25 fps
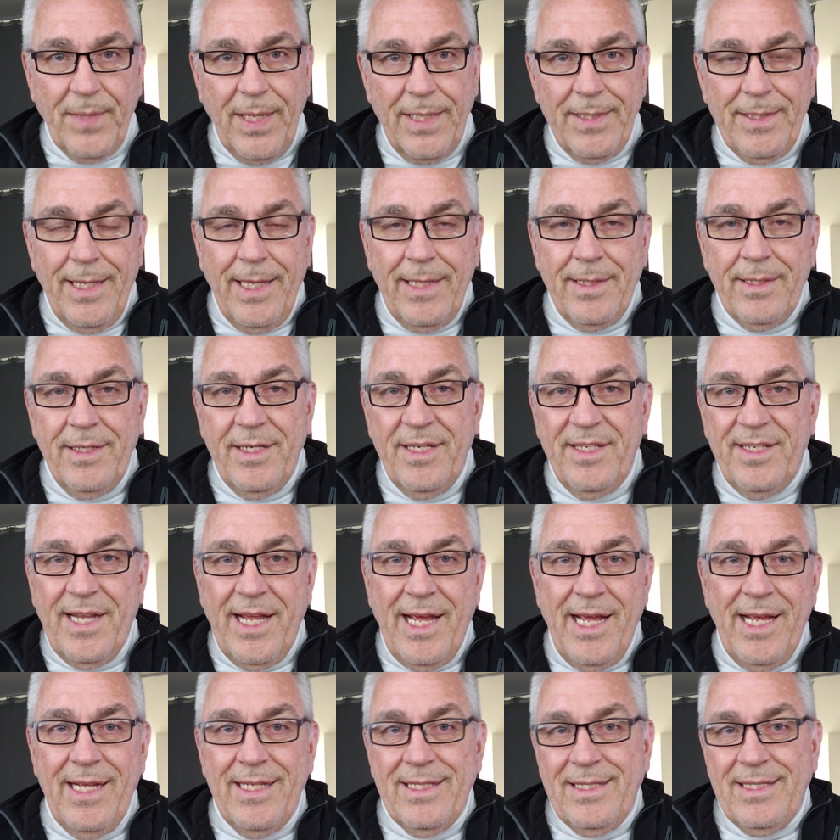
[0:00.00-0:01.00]
At the end of the
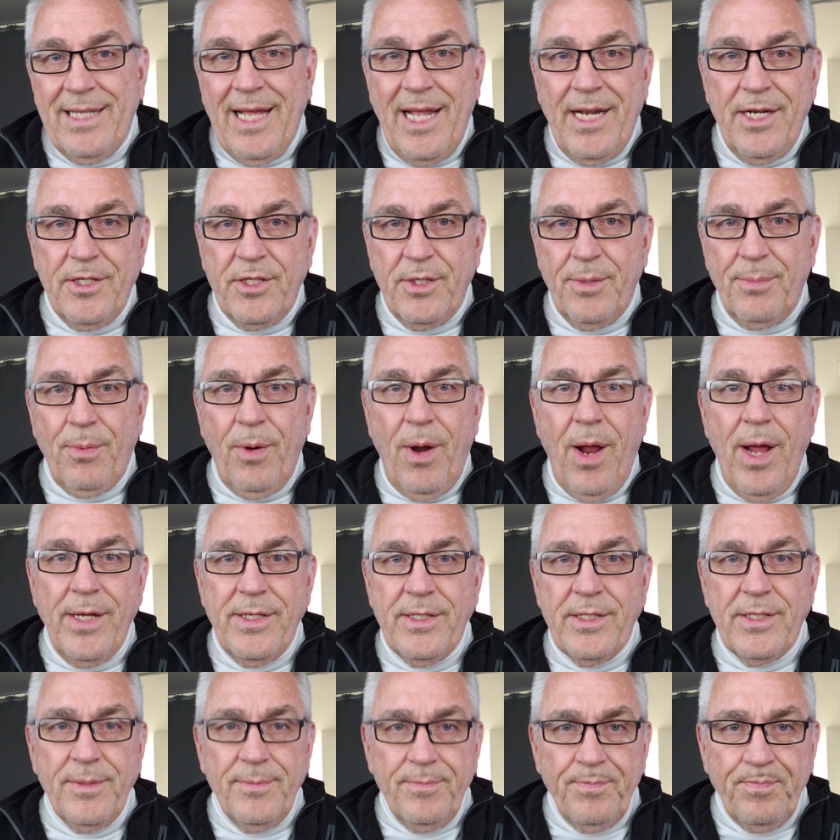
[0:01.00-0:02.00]
day, it's not a
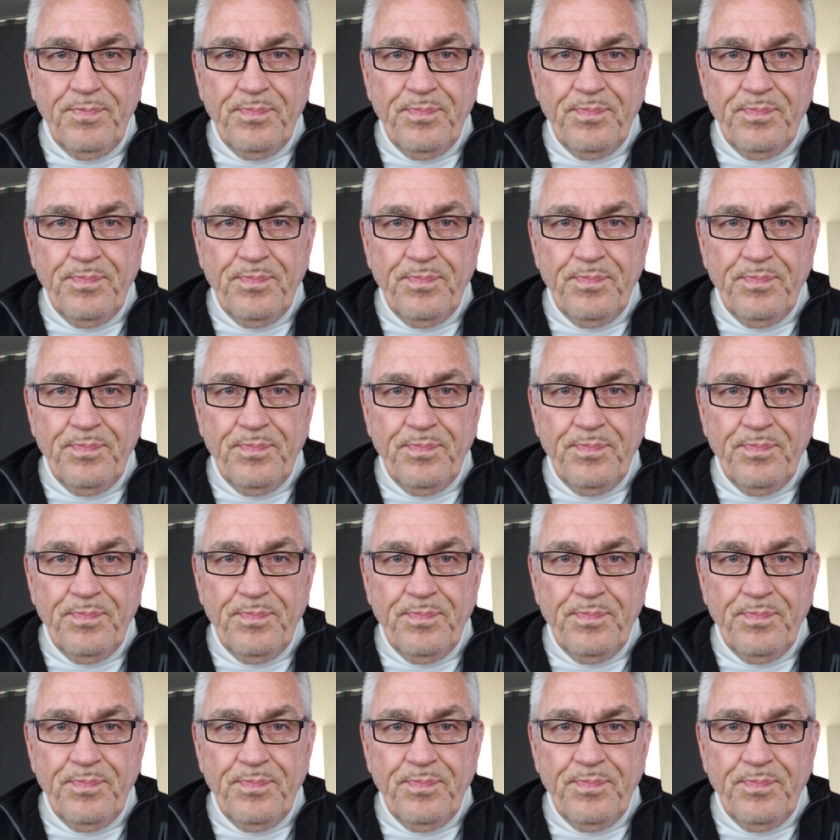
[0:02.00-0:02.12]
surprise.